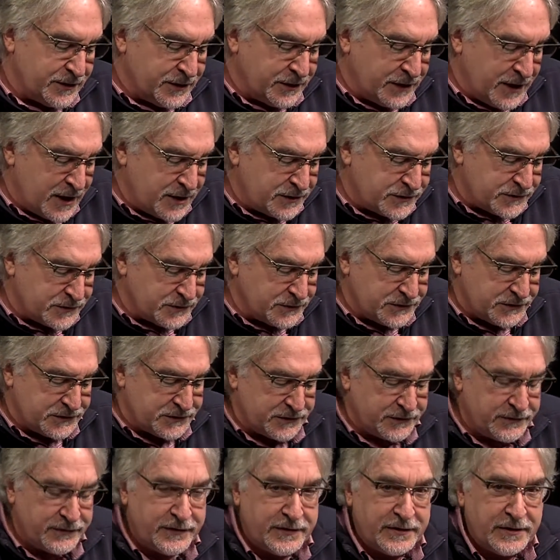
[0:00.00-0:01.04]
The National
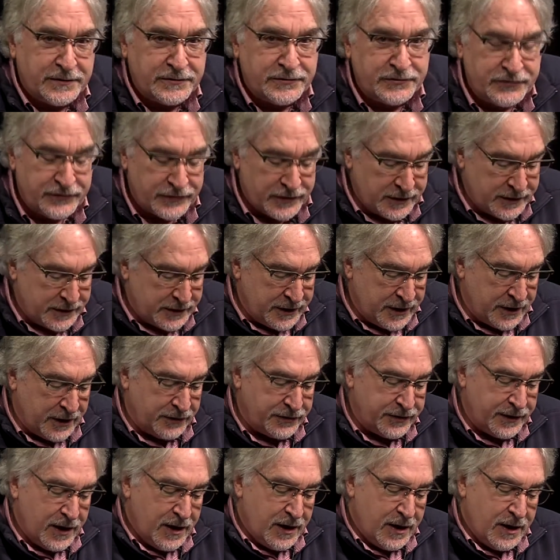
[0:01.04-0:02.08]
Survey on Drug and
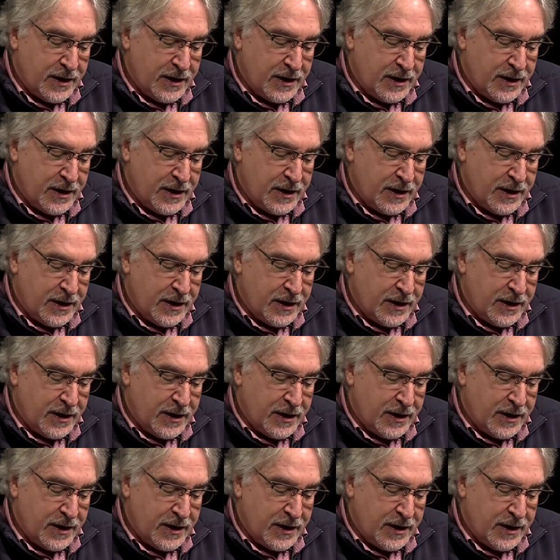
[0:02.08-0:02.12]
Health